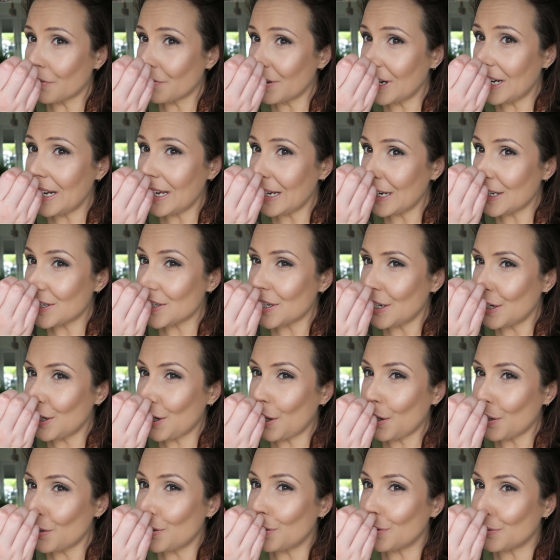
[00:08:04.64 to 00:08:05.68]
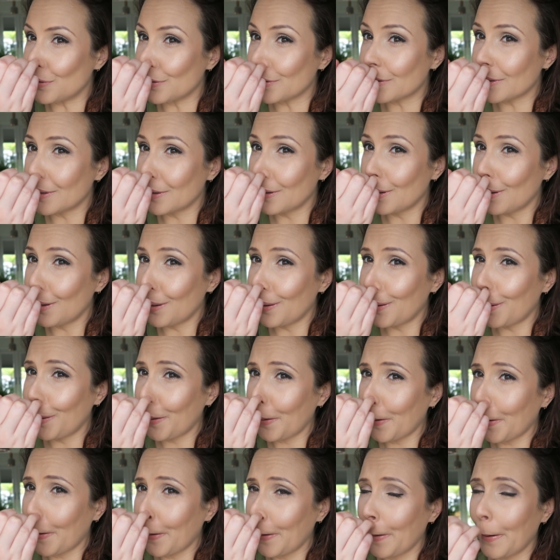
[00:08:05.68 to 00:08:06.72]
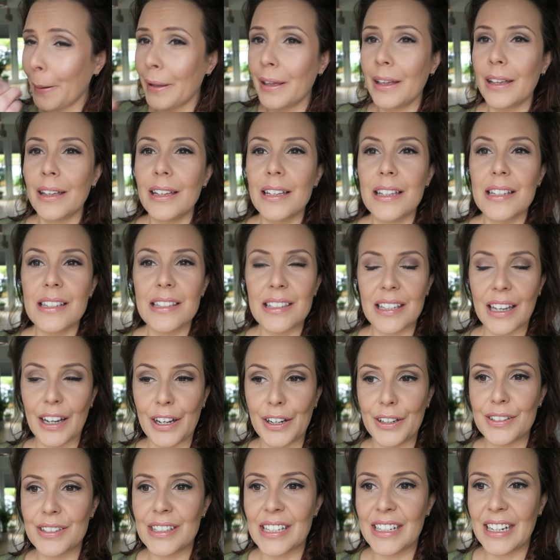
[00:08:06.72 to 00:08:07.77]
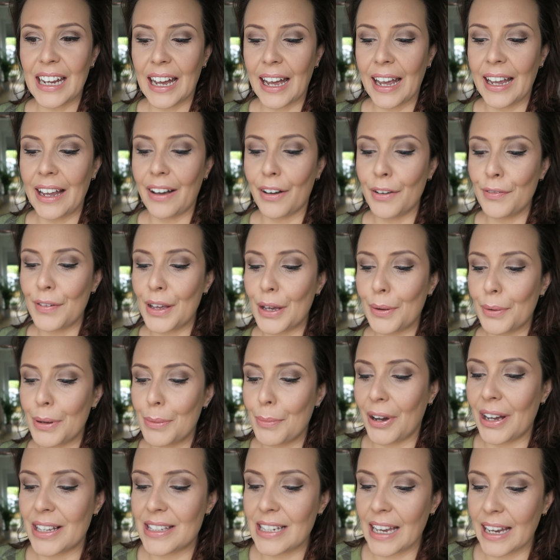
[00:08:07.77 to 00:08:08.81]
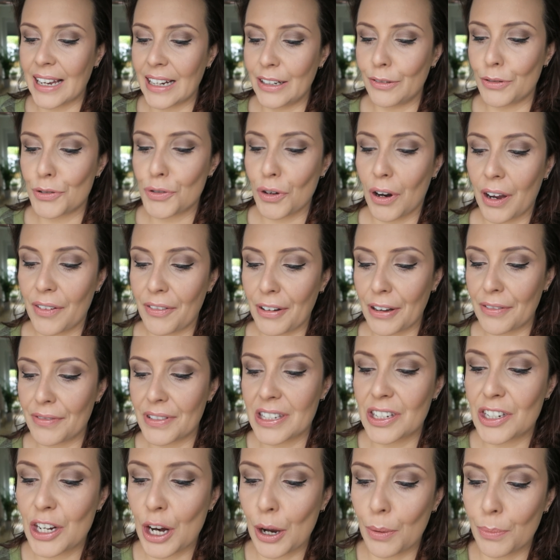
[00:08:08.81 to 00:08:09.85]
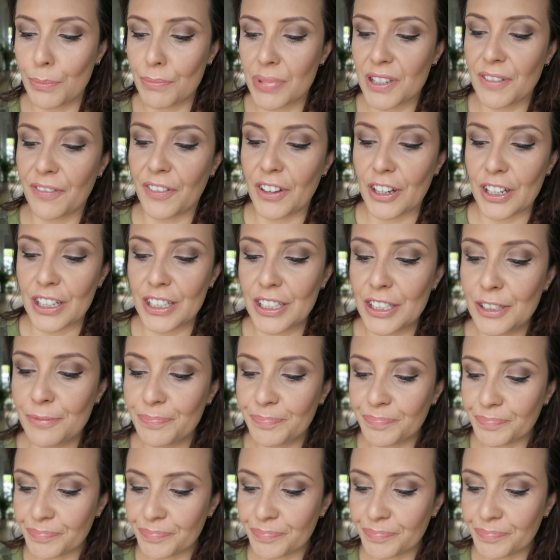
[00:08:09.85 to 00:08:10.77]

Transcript: got a really itchy nose. So today I think we might take a little drive over to Chelmsford